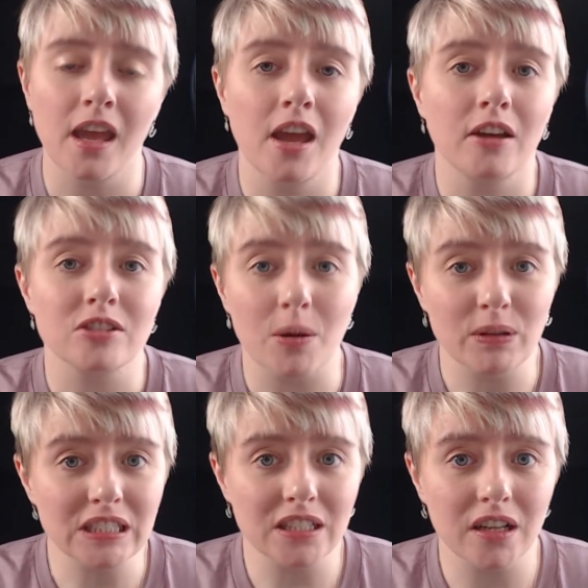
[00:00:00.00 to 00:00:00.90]
So I
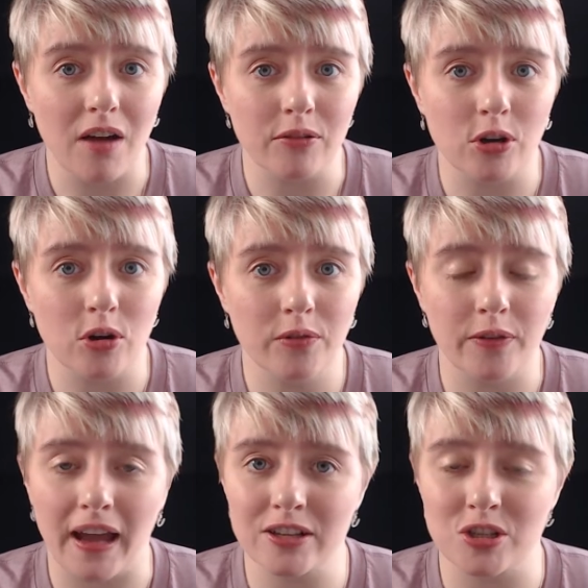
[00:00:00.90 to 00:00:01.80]
wanted to cover off,
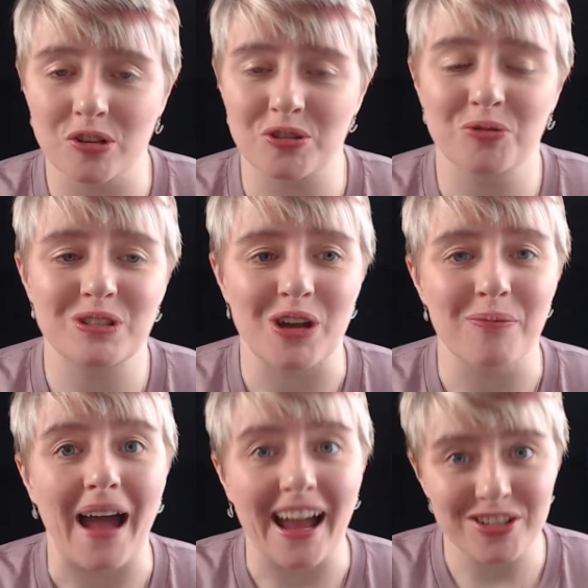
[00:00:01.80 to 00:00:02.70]
as usual, some
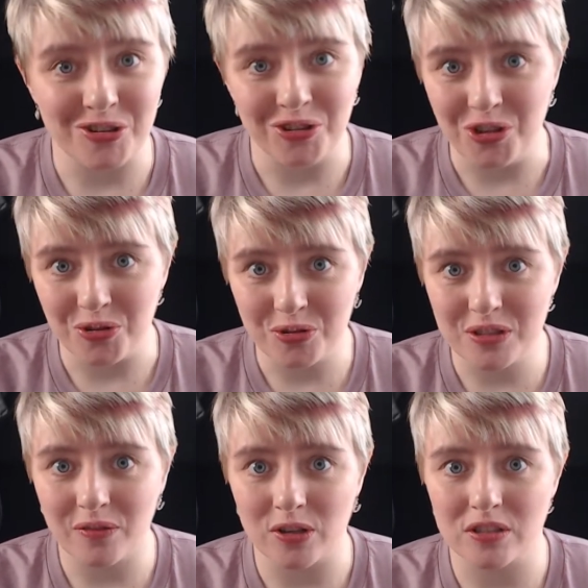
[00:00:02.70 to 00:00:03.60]
Azure news
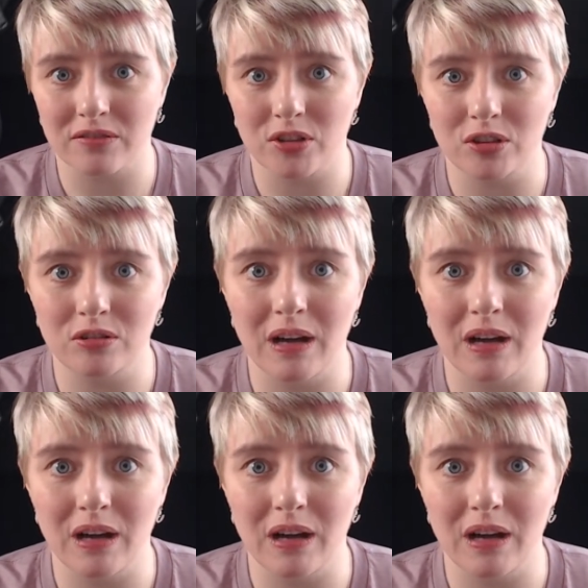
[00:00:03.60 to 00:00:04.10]
first of all,